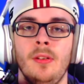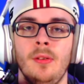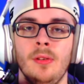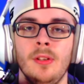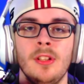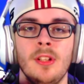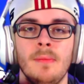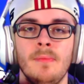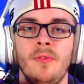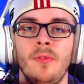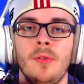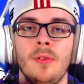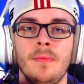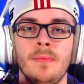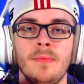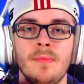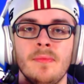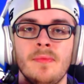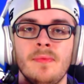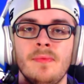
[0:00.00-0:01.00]
or some
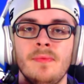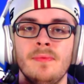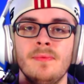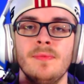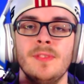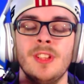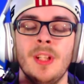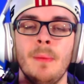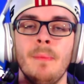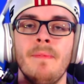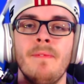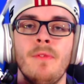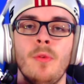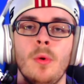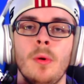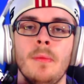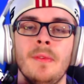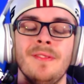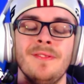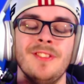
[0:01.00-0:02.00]

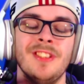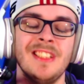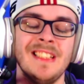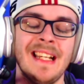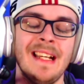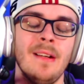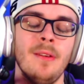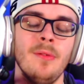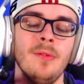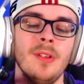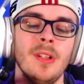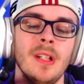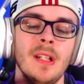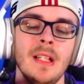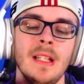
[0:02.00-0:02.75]
form of sound